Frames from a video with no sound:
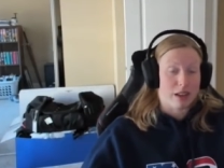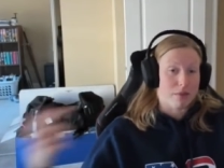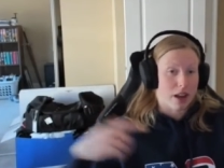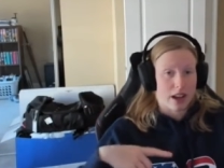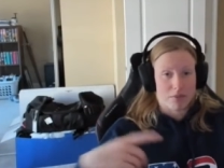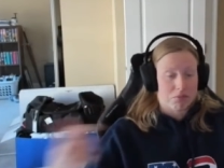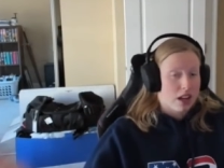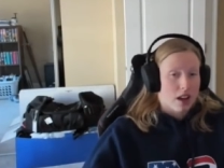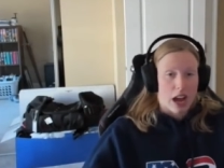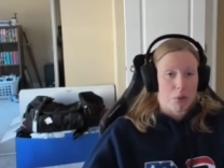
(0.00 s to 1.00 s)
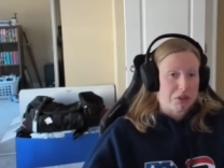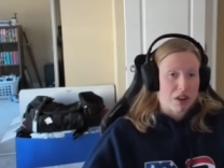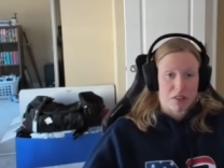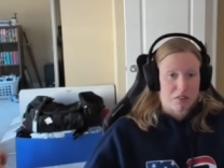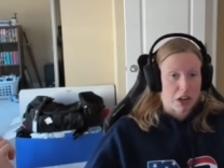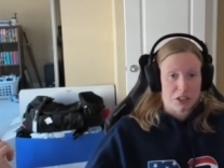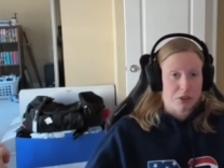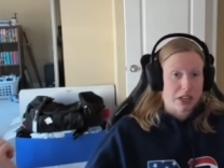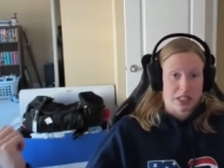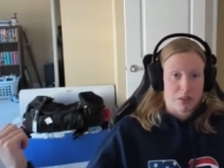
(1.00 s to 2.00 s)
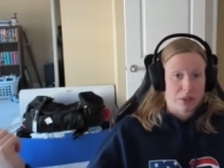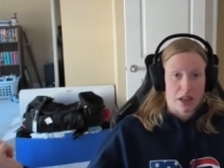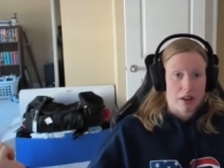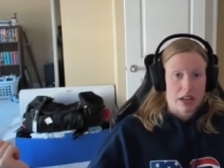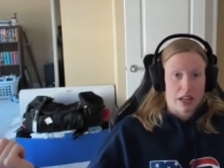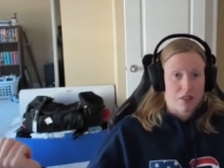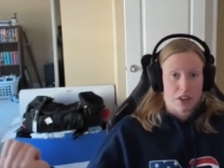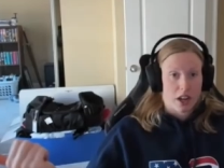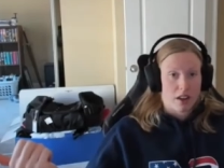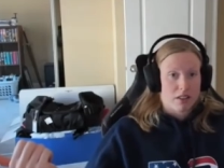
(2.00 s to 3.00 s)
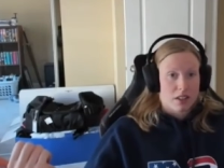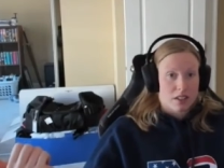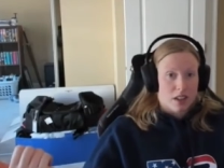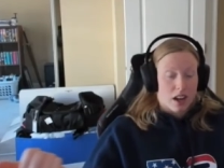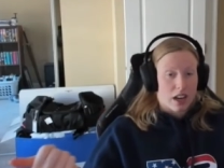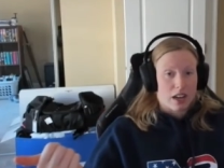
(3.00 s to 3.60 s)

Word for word: Like I, I would never have gone to 19 without Annie every day.